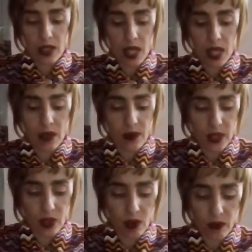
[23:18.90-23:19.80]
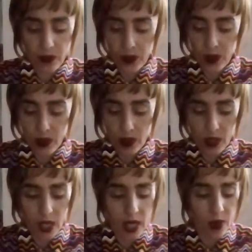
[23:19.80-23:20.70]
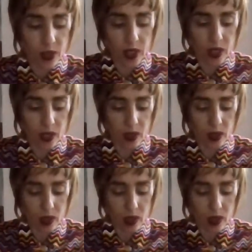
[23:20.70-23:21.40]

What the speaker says: then we go for our girl.